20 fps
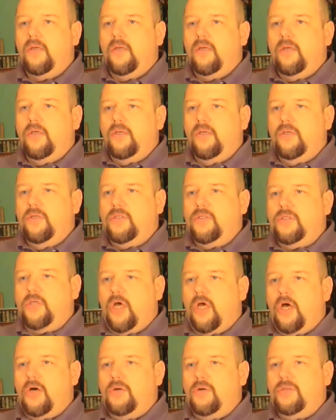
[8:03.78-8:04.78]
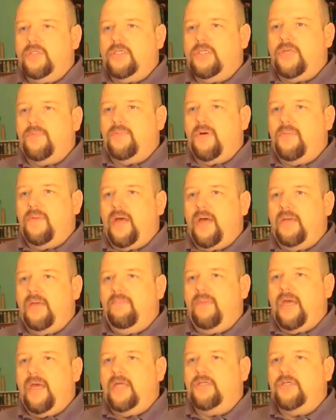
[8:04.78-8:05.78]
So some of my
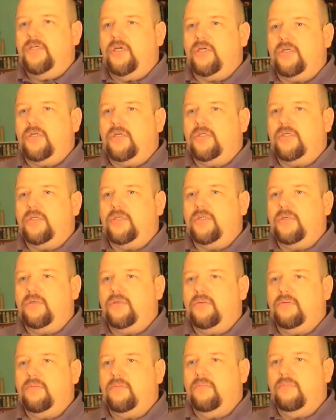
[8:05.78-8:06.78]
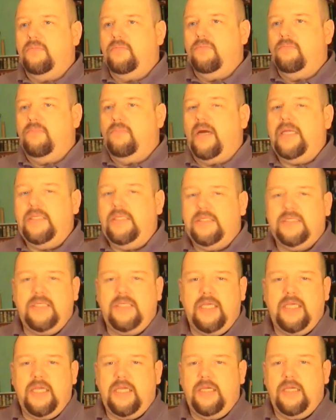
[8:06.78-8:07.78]
magics might
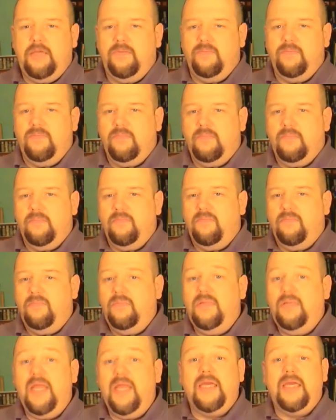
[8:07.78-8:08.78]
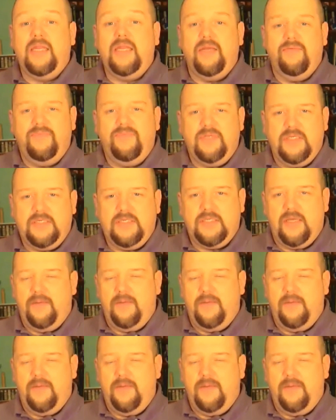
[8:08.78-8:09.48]
seem negative to some,